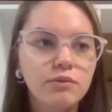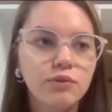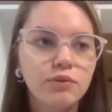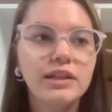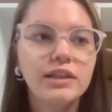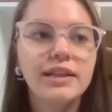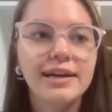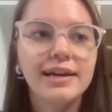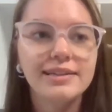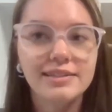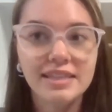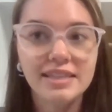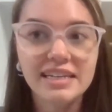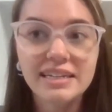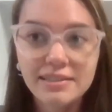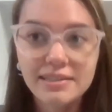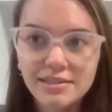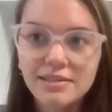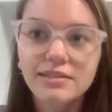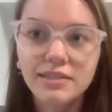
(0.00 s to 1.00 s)
realize
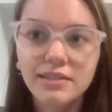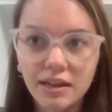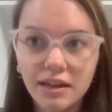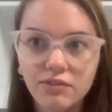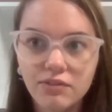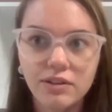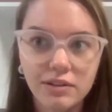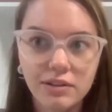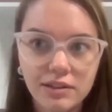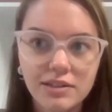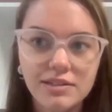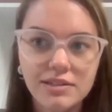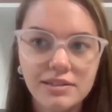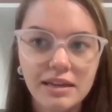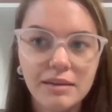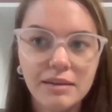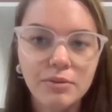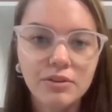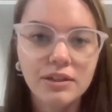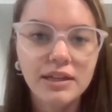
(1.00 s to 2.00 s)
that it's definitely
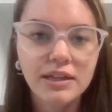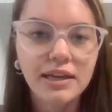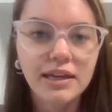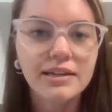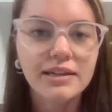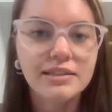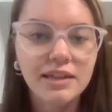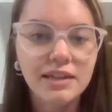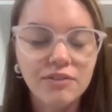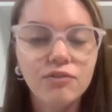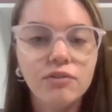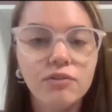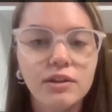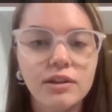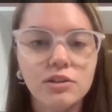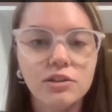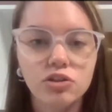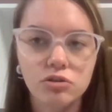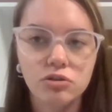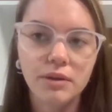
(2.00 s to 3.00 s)
disabling and
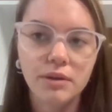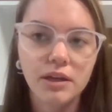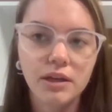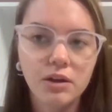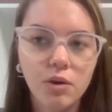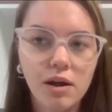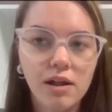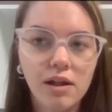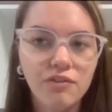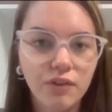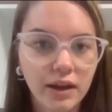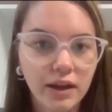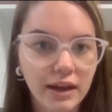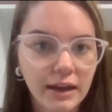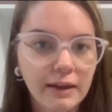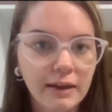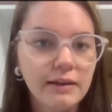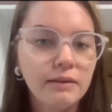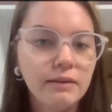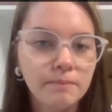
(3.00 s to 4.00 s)
definitely should be
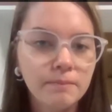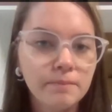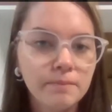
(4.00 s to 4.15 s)
qualifying.